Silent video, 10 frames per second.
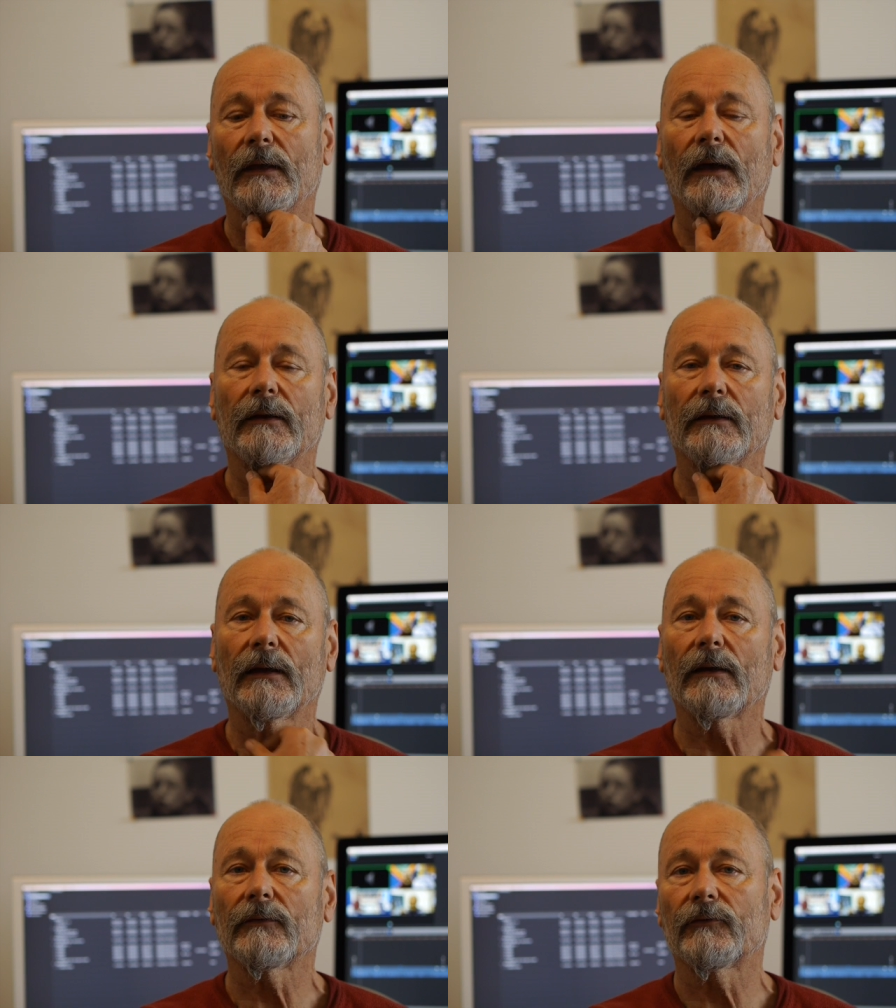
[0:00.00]
and
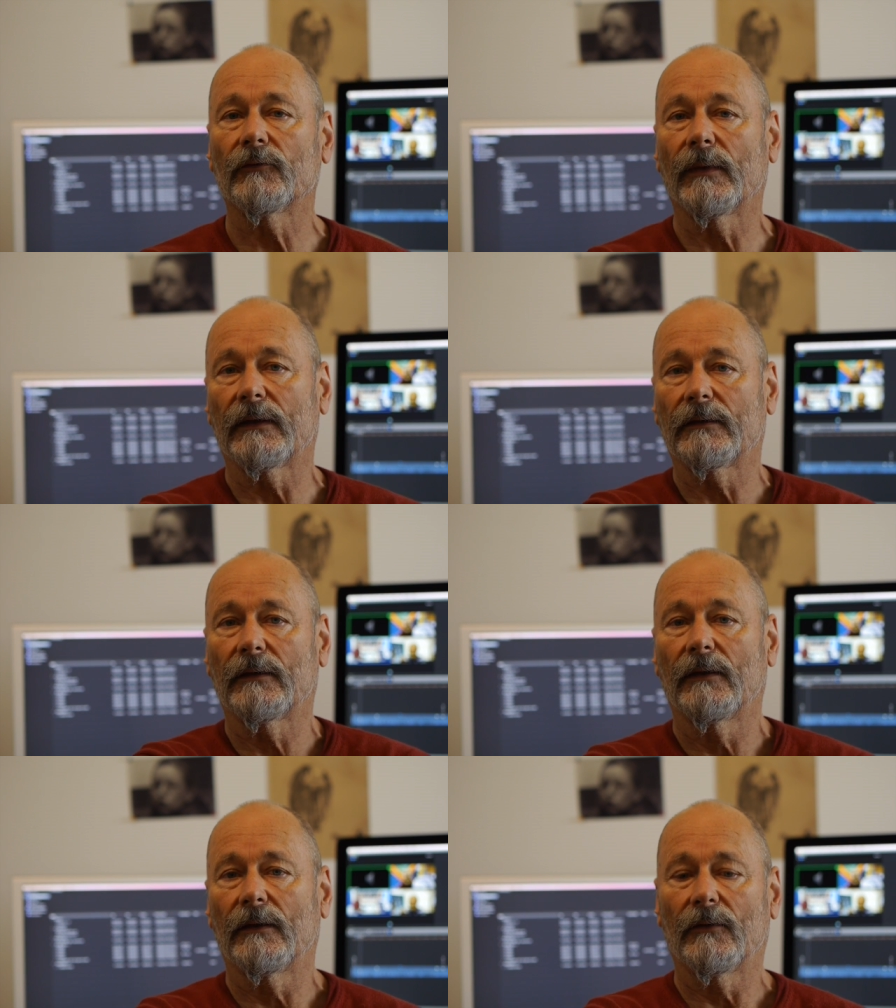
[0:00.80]
allow us to make
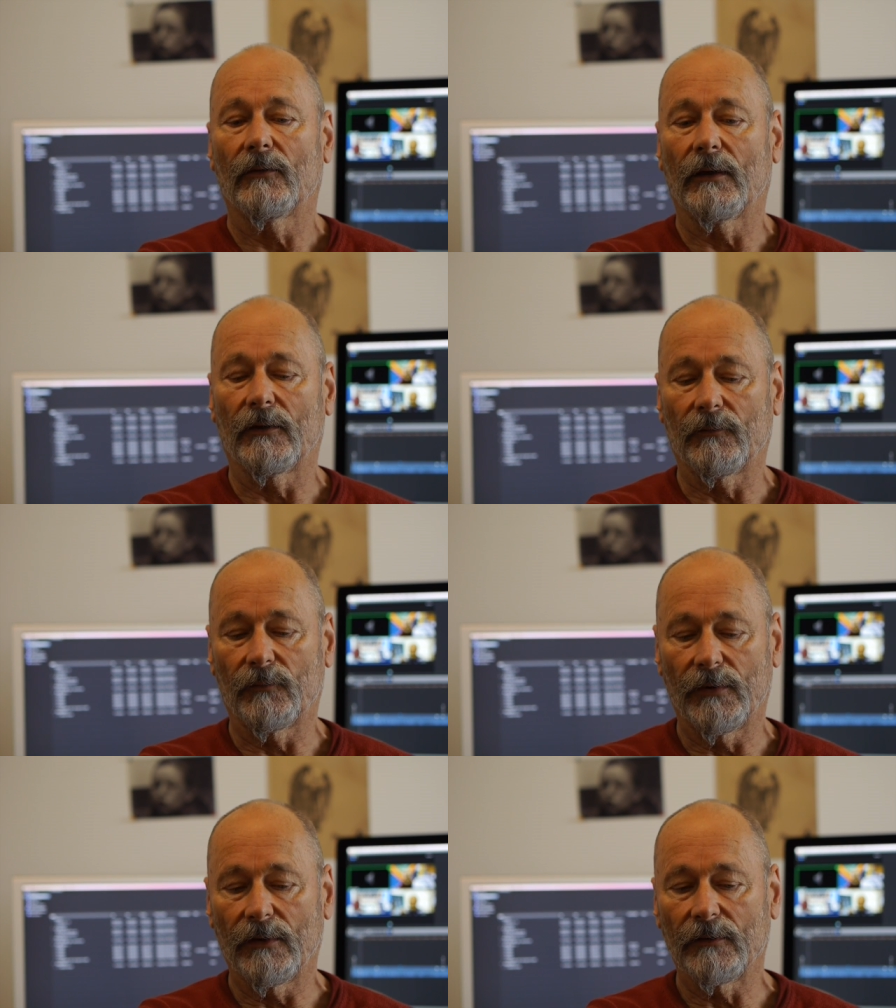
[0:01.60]
um,
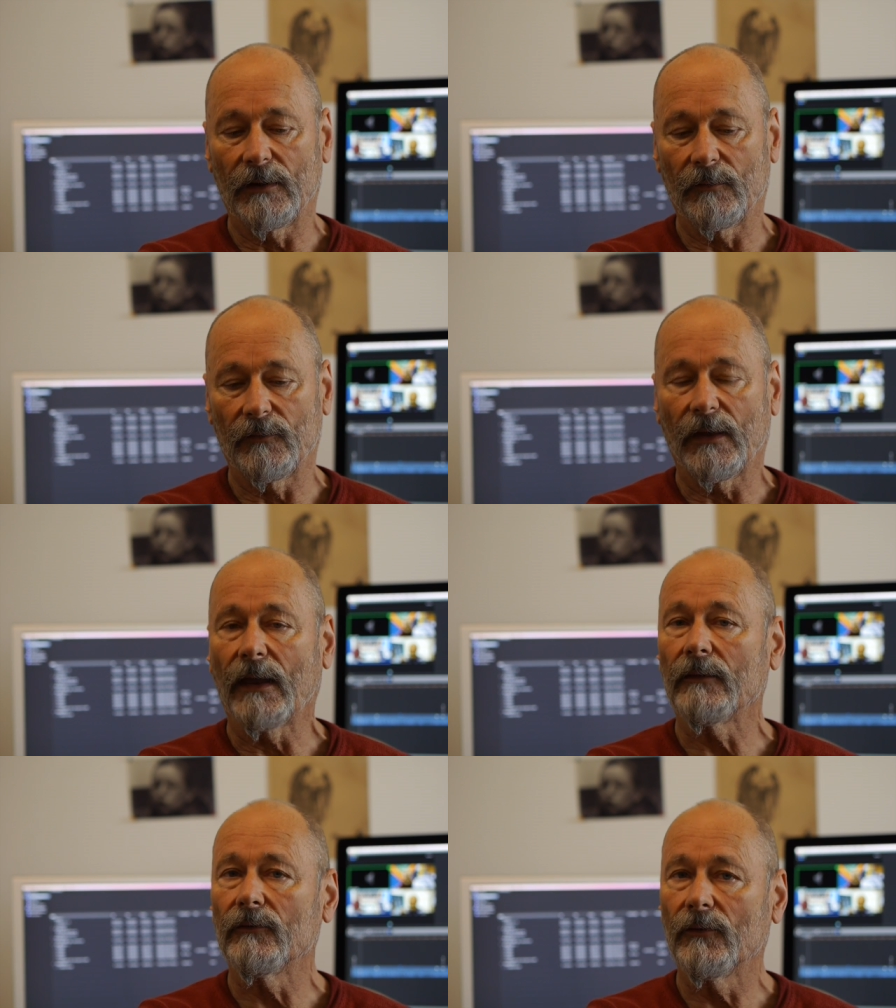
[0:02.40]
programs
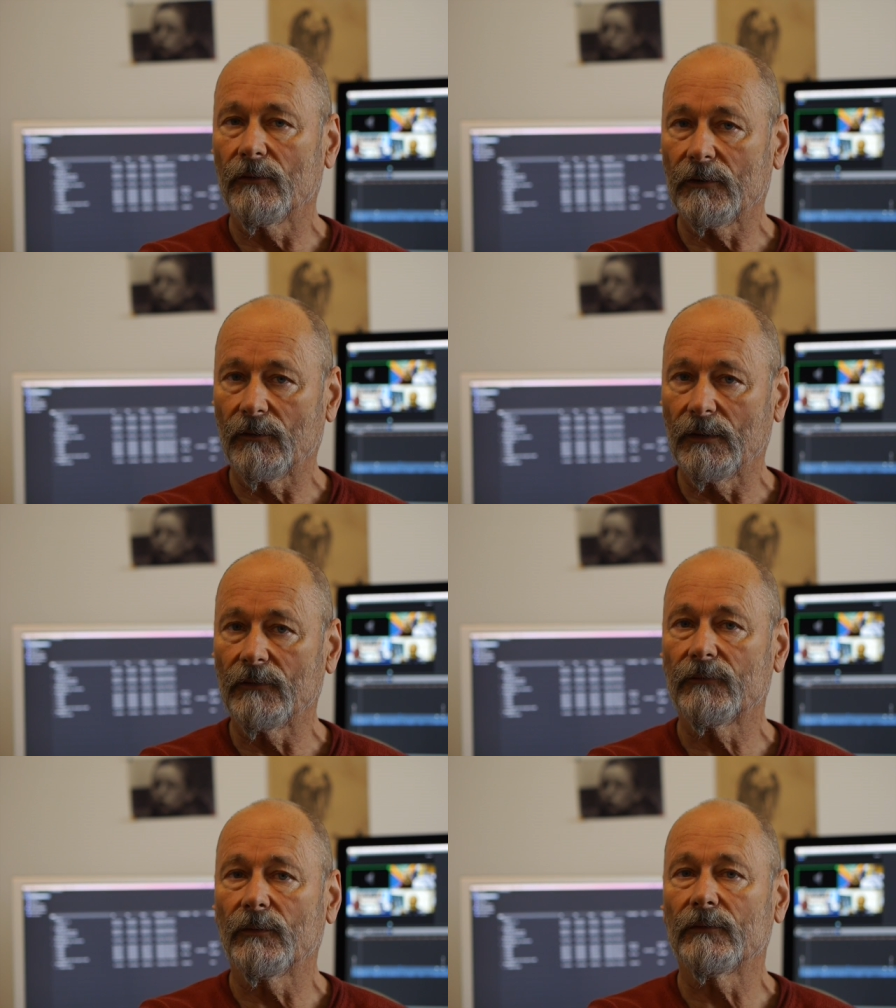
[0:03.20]
at your
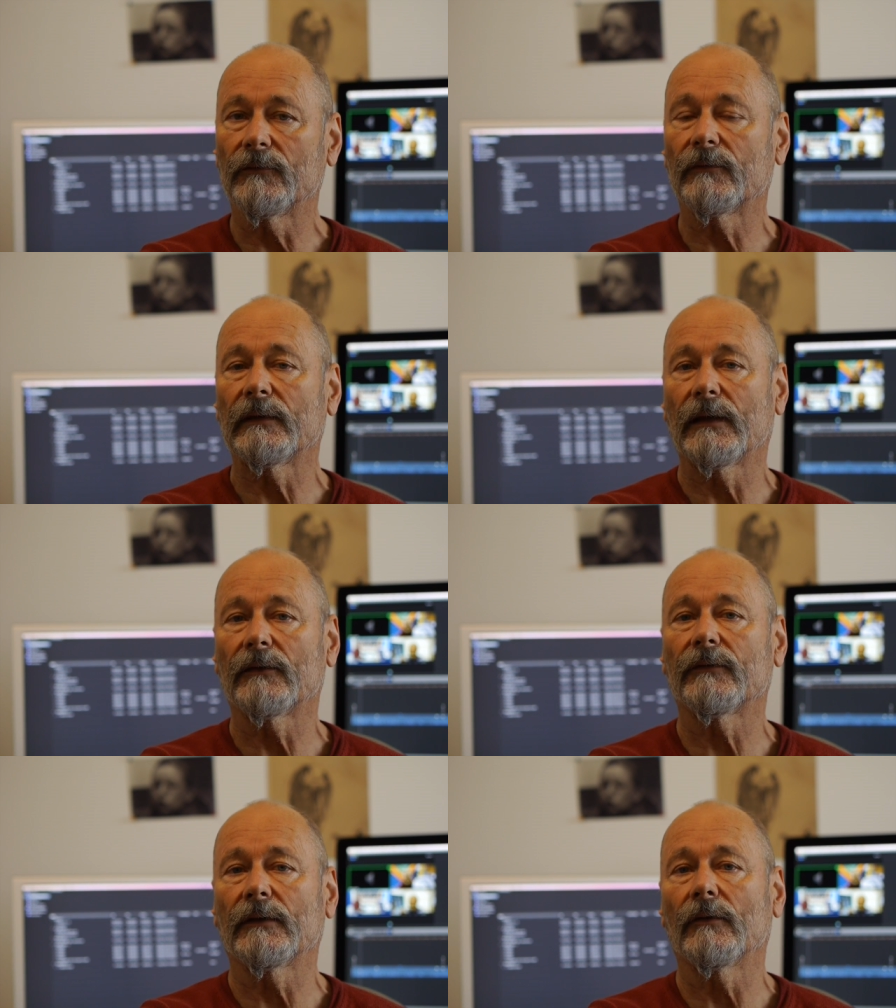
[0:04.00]
request, which is the
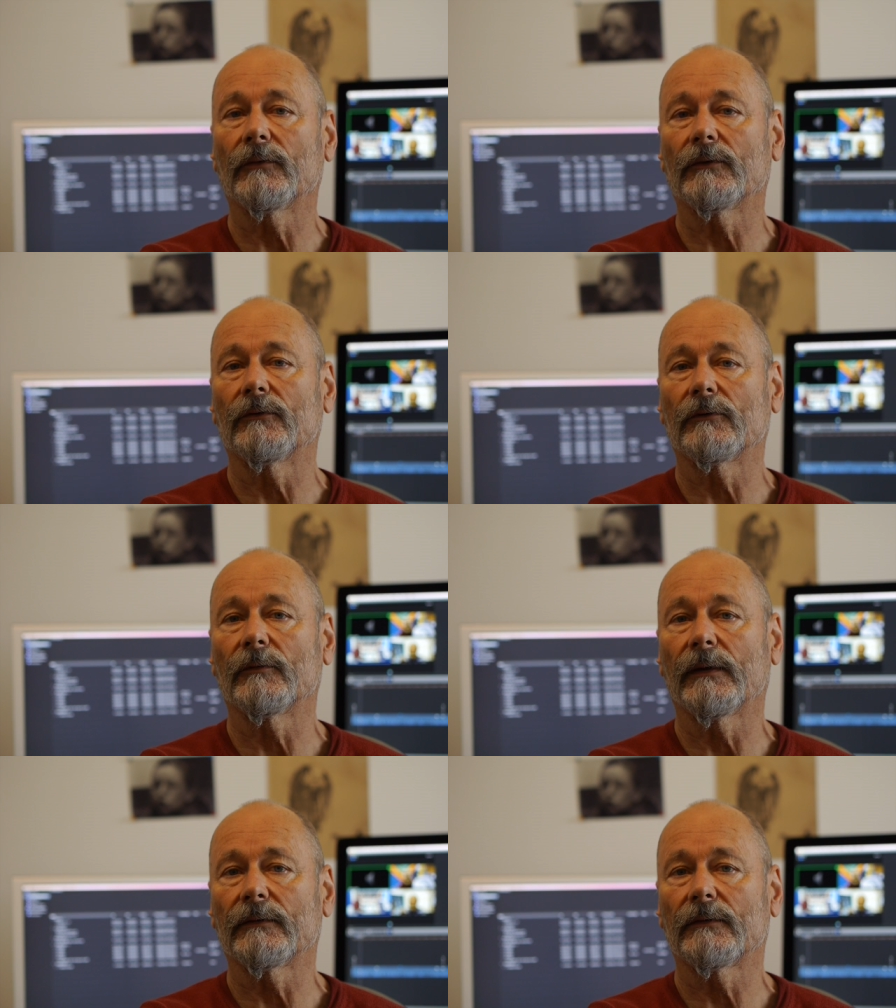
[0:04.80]
last thing I want to talk
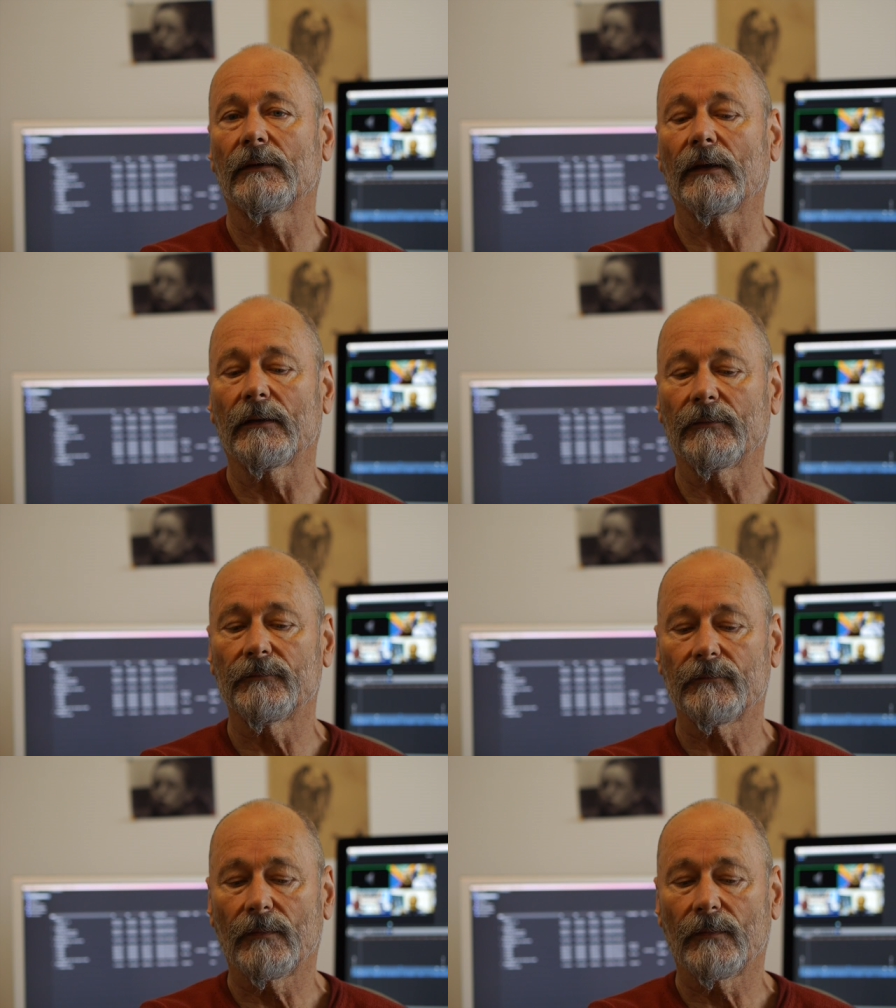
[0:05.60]
about today.